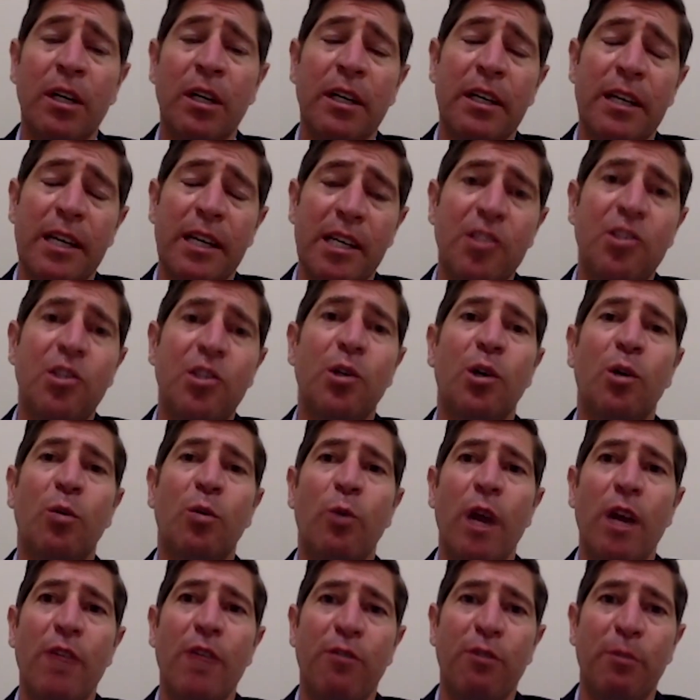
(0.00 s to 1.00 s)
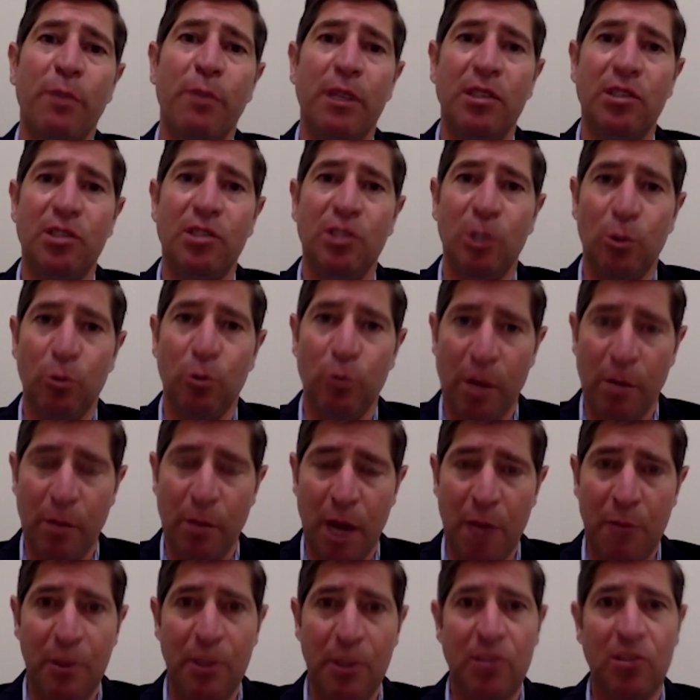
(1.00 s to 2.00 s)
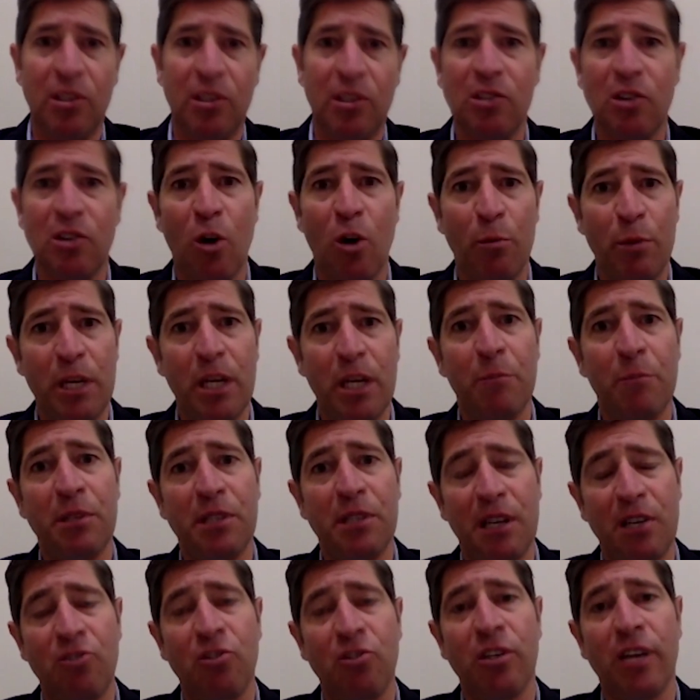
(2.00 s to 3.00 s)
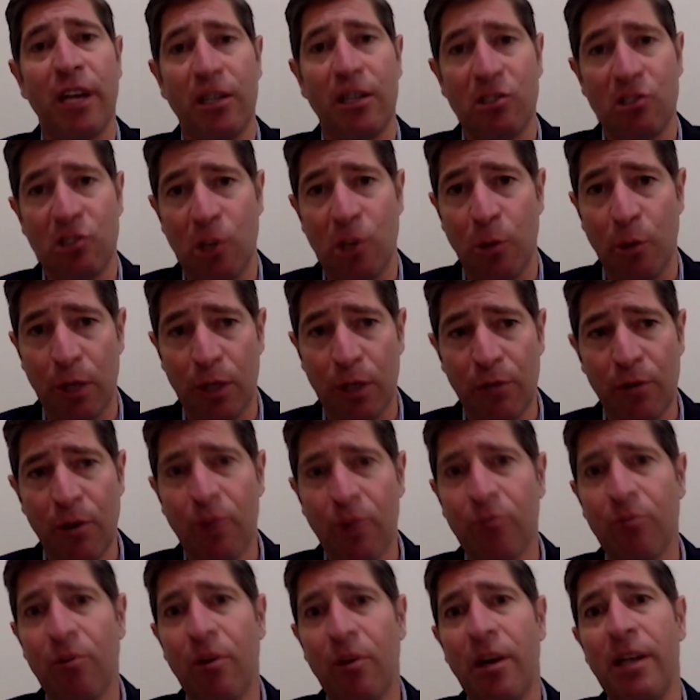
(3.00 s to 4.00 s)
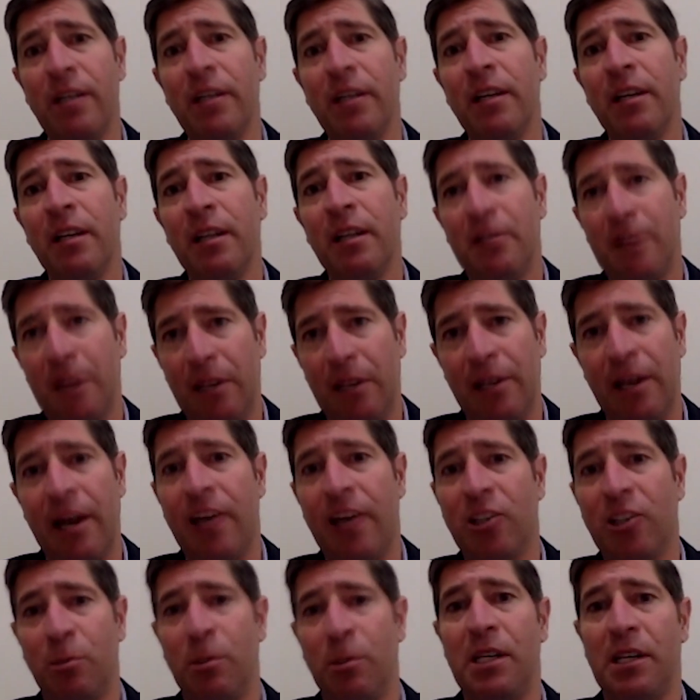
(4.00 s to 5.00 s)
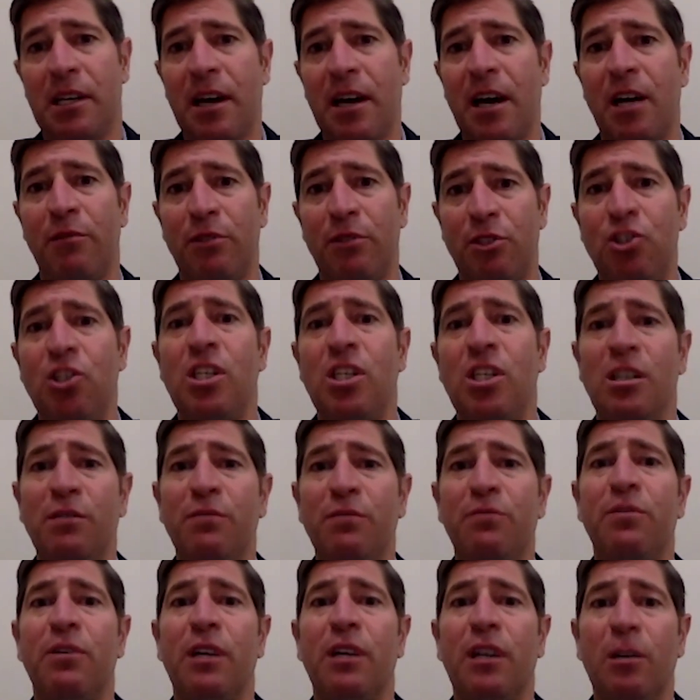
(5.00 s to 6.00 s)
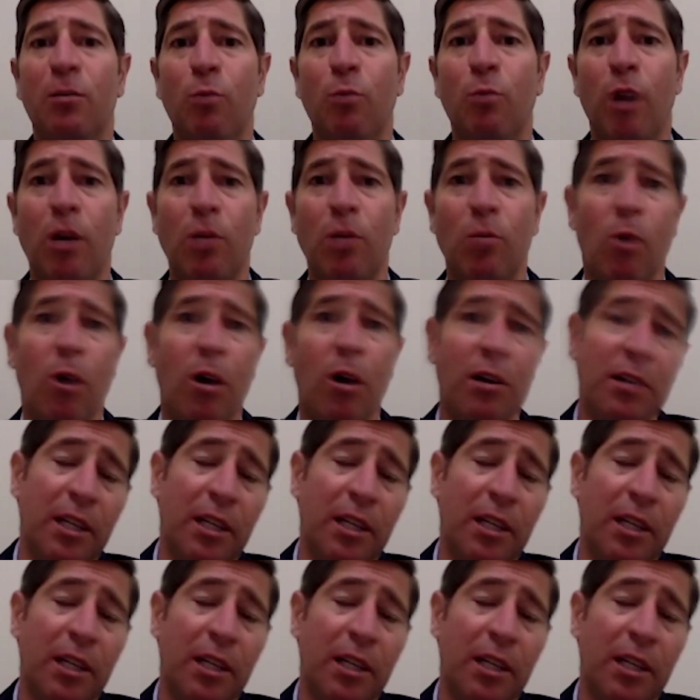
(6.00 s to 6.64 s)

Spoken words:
is there a way for me to still run my business, albeit potentially at a slower growth rate, that allows me to kind of achieve what I want?